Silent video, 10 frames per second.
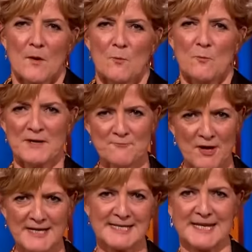When
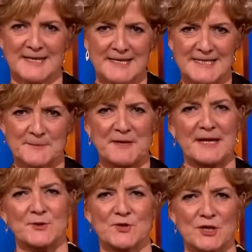writing this
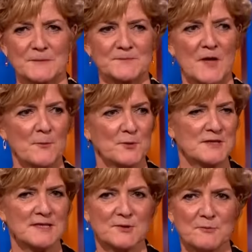speech, I
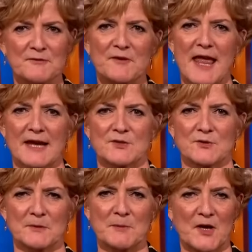wanted to reflect on
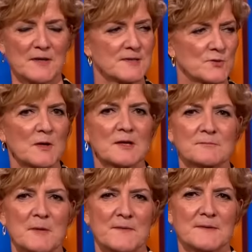the past 12
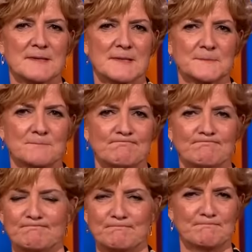months
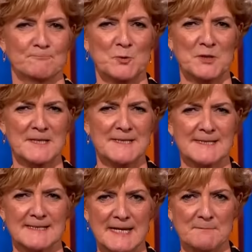Words
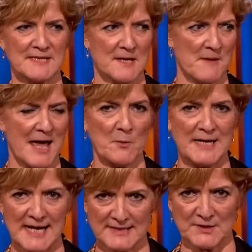seem somehow
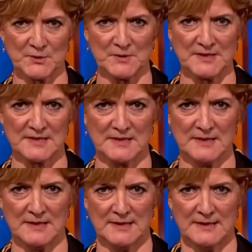inadequate.
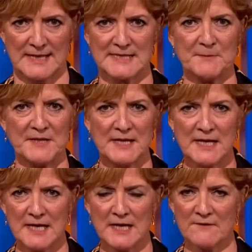It's been a
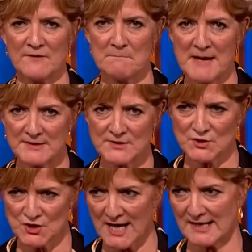year of immense
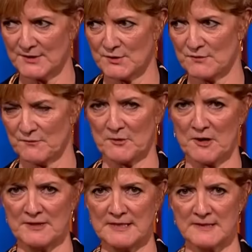challenge for our
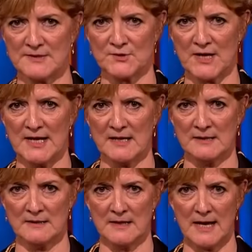industry
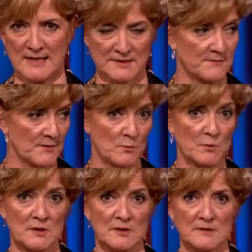and for the
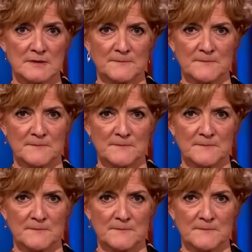world.